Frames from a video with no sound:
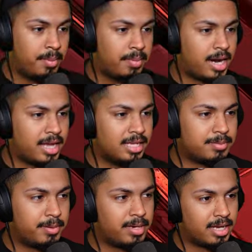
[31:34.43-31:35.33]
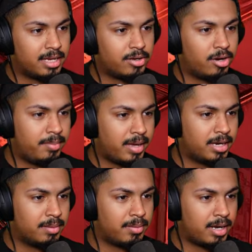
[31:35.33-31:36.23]
But I guess people that get
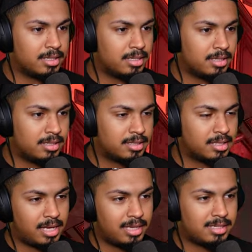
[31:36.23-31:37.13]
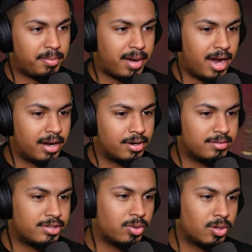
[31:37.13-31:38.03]
cremated probably it's a pyre
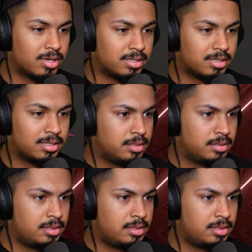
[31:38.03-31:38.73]
of sorts.